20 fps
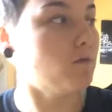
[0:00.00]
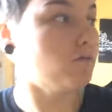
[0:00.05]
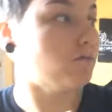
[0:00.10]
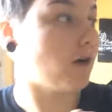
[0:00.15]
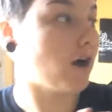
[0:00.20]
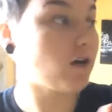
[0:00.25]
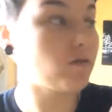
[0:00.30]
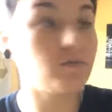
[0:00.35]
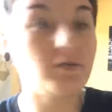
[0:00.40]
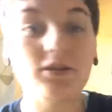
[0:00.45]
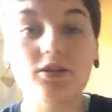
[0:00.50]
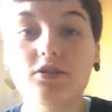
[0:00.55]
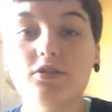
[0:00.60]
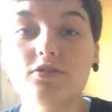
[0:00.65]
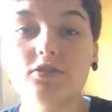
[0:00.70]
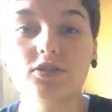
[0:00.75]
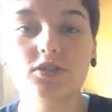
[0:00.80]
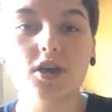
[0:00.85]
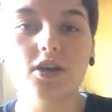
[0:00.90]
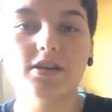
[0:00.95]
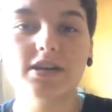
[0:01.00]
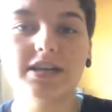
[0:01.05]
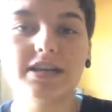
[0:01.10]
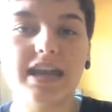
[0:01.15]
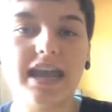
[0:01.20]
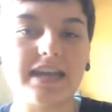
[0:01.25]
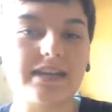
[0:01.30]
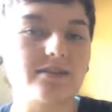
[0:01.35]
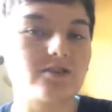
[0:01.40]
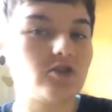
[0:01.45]
Where will you start it
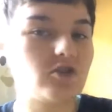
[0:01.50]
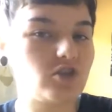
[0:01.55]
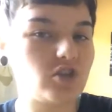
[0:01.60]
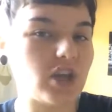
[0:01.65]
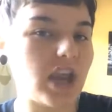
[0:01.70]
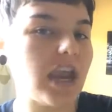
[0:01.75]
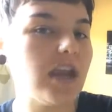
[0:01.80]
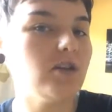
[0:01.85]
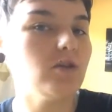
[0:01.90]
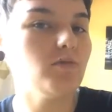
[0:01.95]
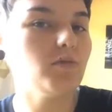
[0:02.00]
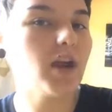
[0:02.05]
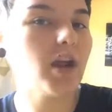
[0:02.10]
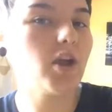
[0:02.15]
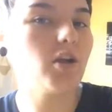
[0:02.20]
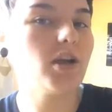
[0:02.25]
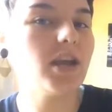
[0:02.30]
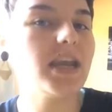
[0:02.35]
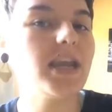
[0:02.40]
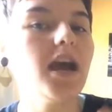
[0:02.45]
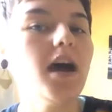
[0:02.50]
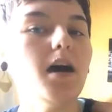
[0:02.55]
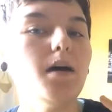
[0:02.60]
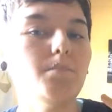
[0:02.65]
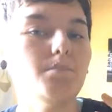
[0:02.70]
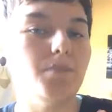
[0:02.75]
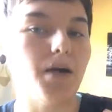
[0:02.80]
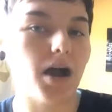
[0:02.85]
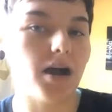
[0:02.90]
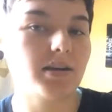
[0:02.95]
next? January?
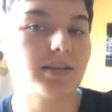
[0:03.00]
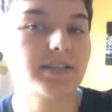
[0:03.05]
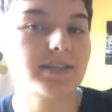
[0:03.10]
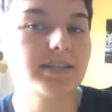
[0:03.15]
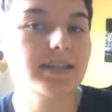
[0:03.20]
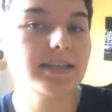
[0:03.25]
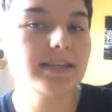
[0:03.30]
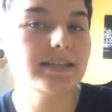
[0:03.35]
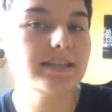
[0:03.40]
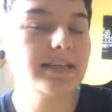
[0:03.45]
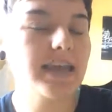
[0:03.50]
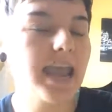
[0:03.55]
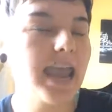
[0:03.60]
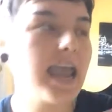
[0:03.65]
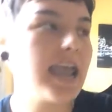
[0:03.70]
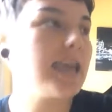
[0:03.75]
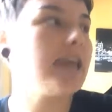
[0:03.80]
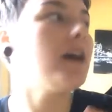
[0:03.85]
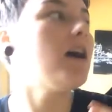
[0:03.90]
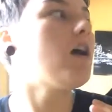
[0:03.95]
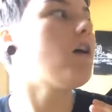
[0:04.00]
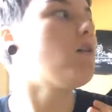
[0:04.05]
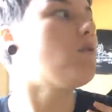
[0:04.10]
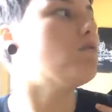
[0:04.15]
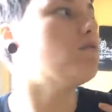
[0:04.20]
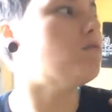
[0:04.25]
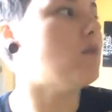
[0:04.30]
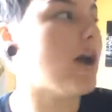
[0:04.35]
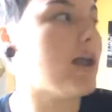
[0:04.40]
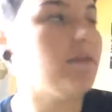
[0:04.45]
Boxing Day?
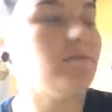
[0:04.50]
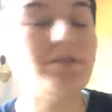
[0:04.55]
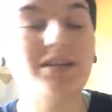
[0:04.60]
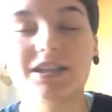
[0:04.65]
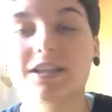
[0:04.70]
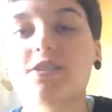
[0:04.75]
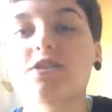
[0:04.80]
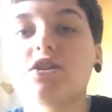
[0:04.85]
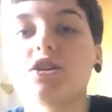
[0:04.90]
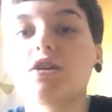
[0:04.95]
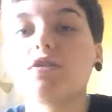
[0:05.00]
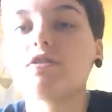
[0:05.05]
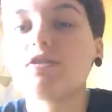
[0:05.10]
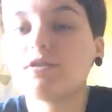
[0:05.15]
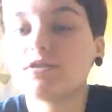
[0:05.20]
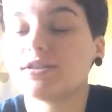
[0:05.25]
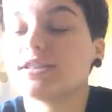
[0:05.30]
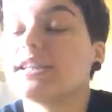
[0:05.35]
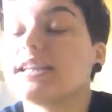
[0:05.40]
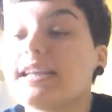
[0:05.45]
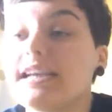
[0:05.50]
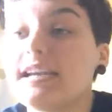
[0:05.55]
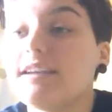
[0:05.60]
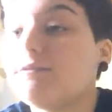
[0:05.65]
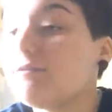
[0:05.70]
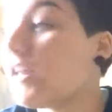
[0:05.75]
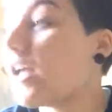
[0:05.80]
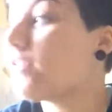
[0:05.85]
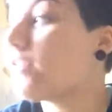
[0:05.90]
When will New Year's Eve?